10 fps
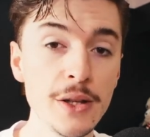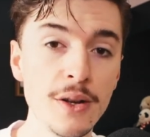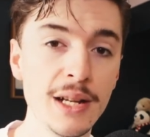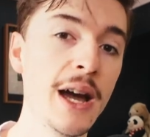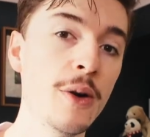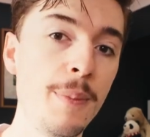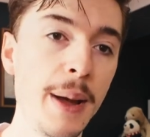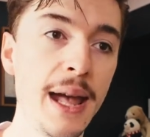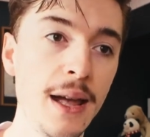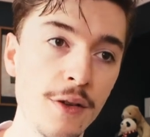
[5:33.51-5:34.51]
you can help
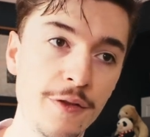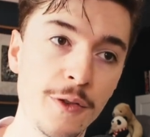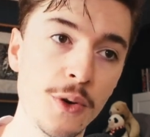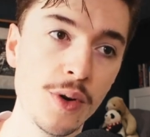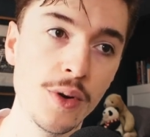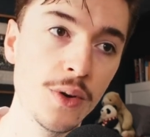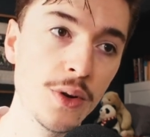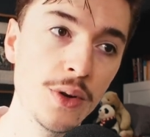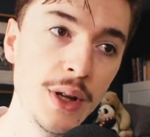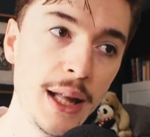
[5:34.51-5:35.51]
pay
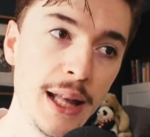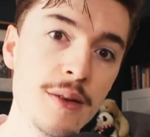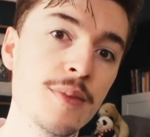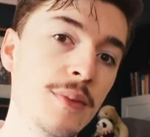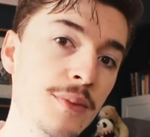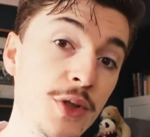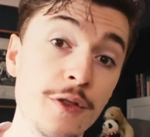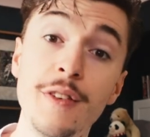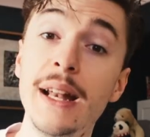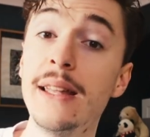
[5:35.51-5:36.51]
for him to
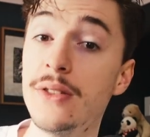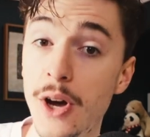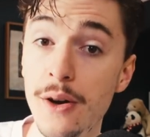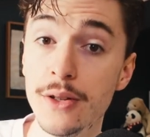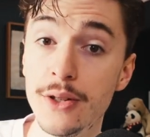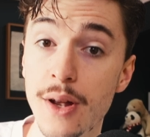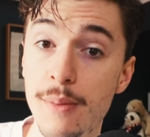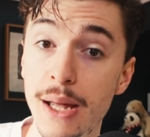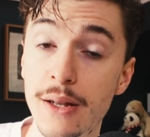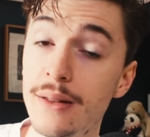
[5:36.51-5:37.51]
feed his dogs.
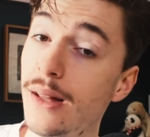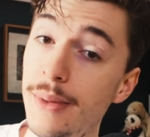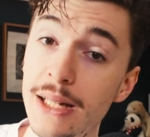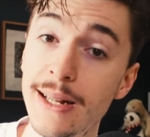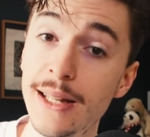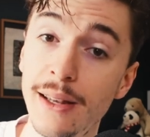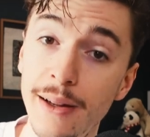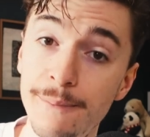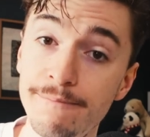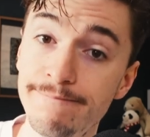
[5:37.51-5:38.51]
Because let me tell you,